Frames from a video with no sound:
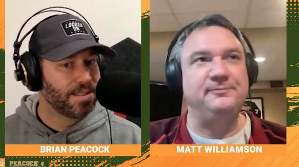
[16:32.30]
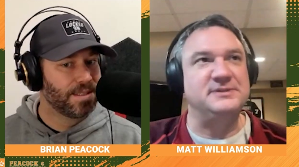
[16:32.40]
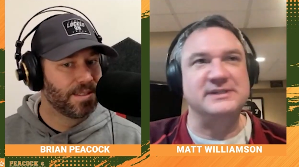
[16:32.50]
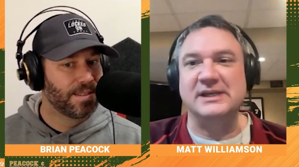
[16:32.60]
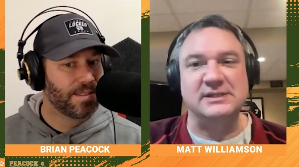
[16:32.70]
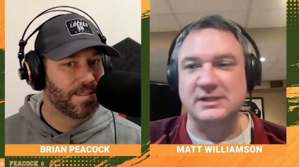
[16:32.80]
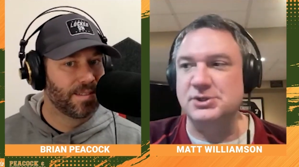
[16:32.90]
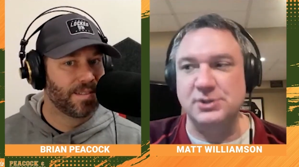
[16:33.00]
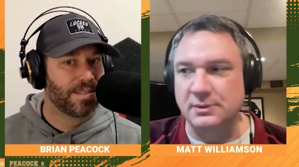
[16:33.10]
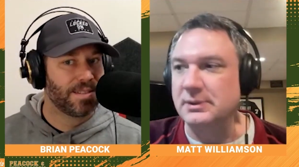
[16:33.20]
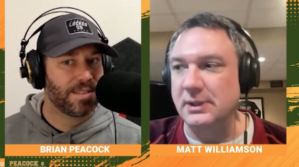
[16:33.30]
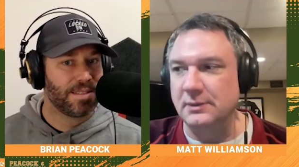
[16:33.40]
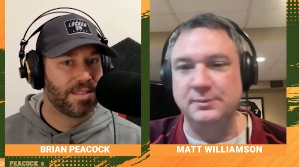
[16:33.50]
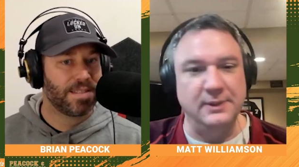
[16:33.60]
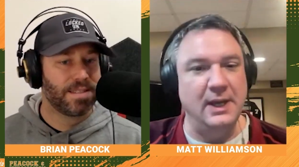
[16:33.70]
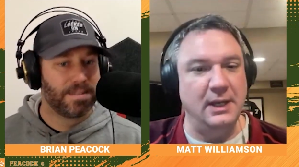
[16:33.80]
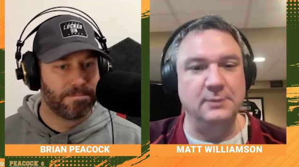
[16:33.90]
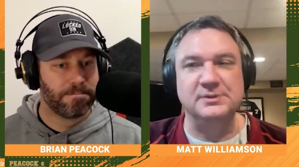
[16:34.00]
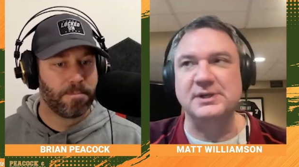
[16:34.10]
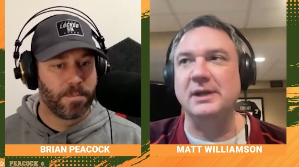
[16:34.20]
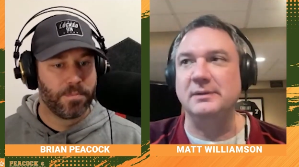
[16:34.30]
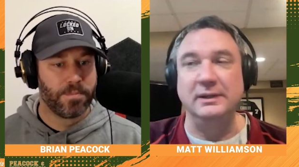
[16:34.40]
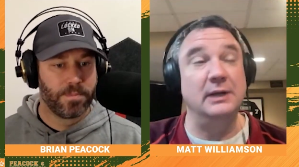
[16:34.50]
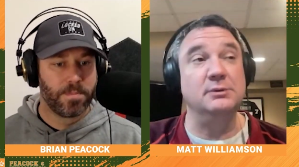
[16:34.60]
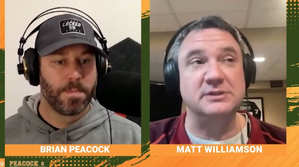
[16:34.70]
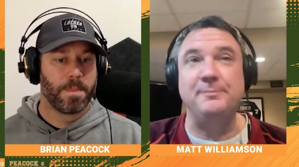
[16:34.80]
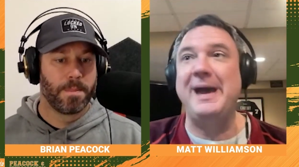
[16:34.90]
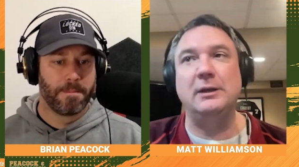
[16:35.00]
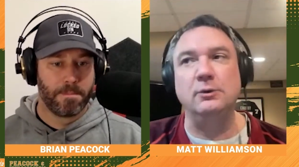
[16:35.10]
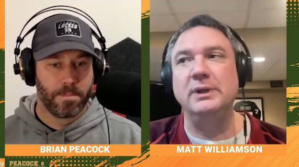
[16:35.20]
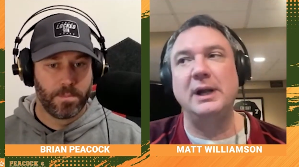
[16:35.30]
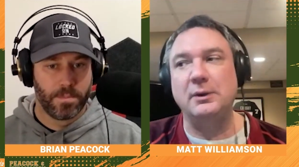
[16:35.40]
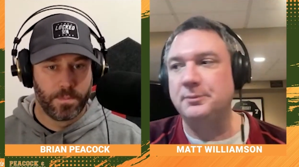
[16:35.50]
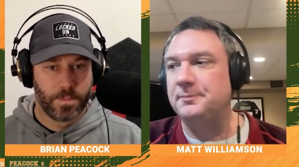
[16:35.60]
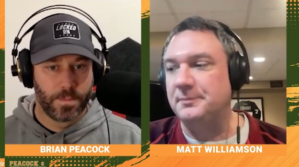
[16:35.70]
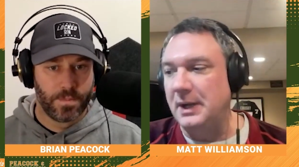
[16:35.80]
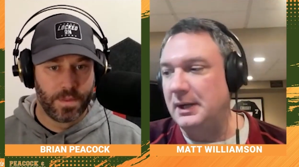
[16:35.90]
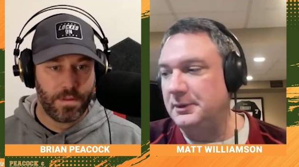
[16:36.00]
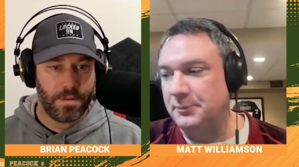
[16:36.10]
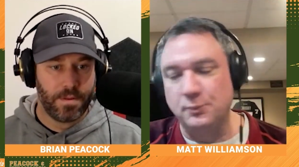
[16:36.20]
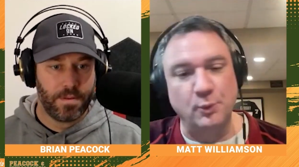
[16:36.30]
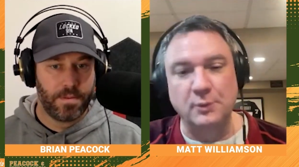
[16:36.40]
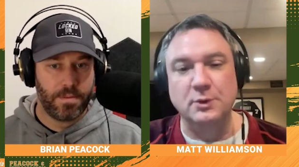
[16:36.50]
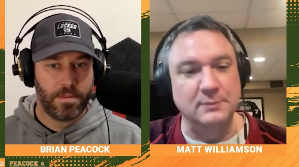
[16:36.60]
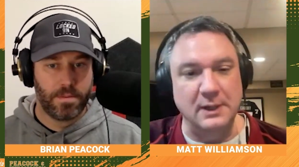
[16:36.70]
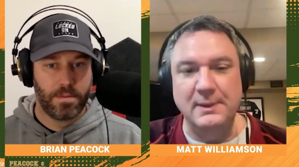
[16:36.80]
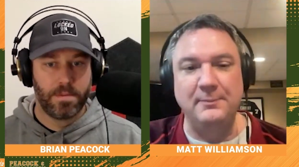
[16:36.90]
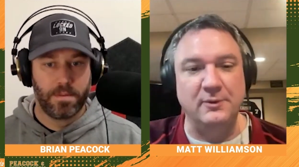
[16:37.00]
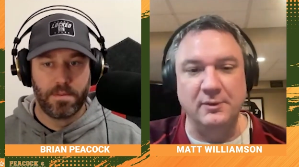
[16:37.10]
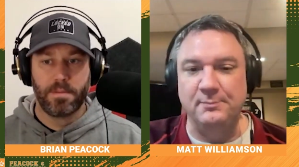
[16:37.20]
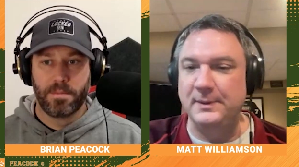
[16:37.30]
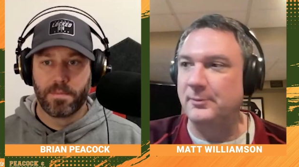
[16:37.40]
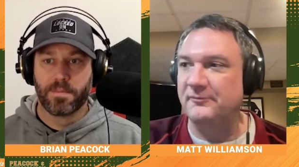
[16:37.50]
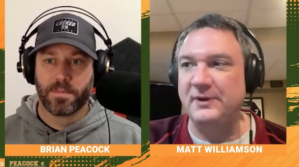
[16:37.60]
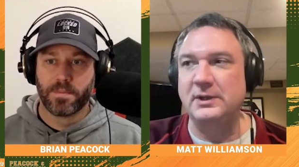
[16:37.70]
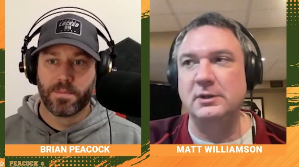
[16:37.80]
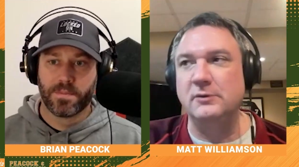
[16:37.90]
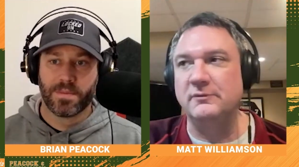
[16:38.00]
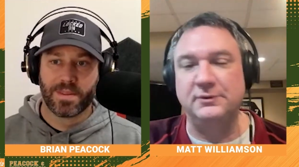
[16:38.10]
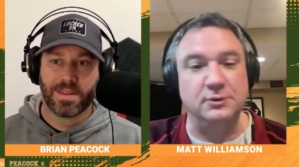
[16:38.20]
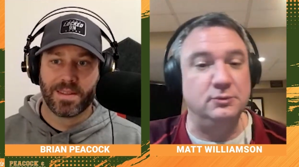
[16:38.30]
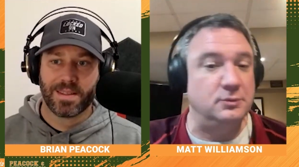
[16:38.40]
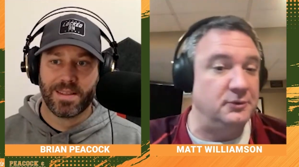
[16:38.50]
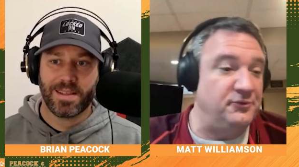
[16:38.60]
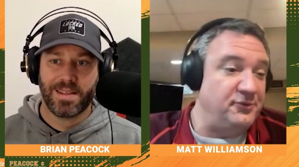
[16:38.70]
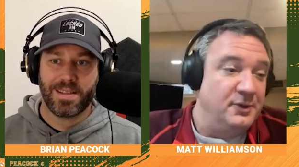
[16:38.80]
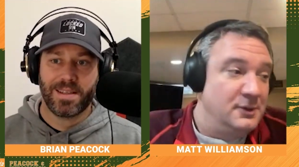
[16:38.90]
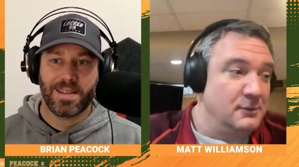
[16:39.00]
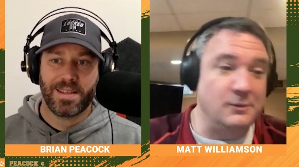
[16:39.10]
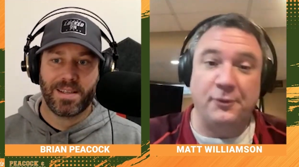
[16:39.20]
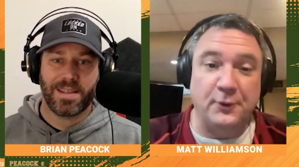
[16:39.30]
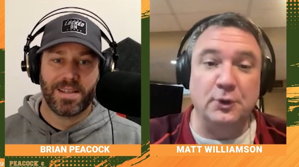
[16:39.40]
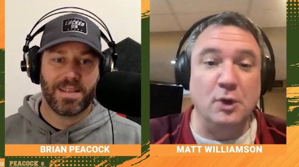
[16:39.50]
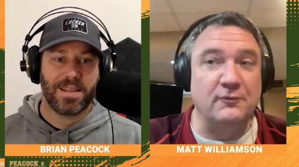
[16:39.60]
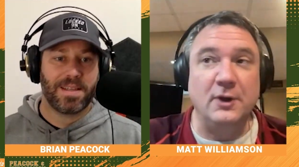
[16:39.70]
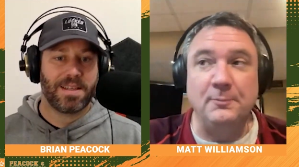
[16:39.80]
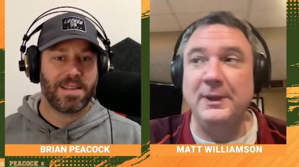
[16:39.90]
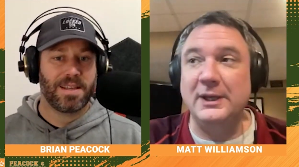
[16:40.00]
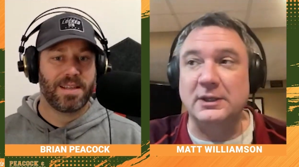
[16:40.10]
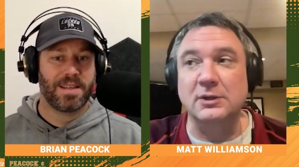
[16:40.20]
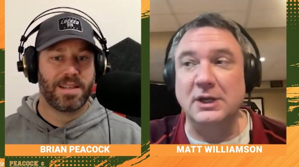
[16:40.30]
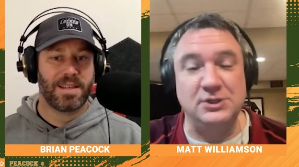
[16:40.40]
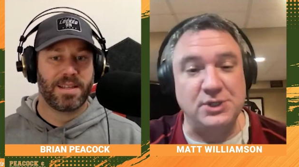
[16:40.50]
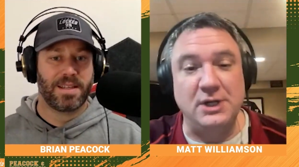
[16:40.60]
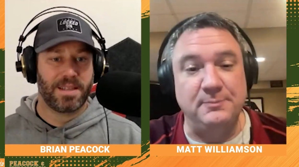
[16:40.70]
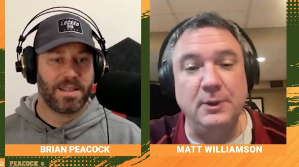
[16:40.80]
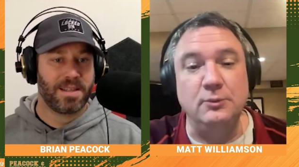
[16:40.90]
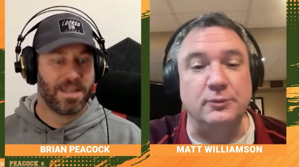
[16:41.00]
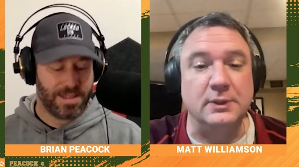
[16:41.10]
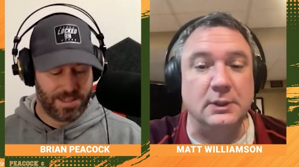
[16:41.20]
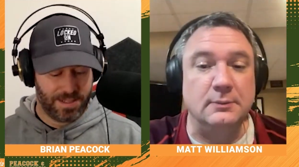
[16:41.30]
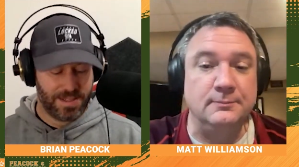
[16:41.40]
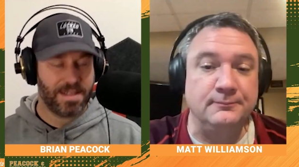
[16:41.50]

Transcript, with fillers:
Speaker 1: six ish. You know, yeah, hundred percent. And there was a battle in our our war room. I remember the people were fighting over the two because with the third overall pick, you got a shot at both. You know.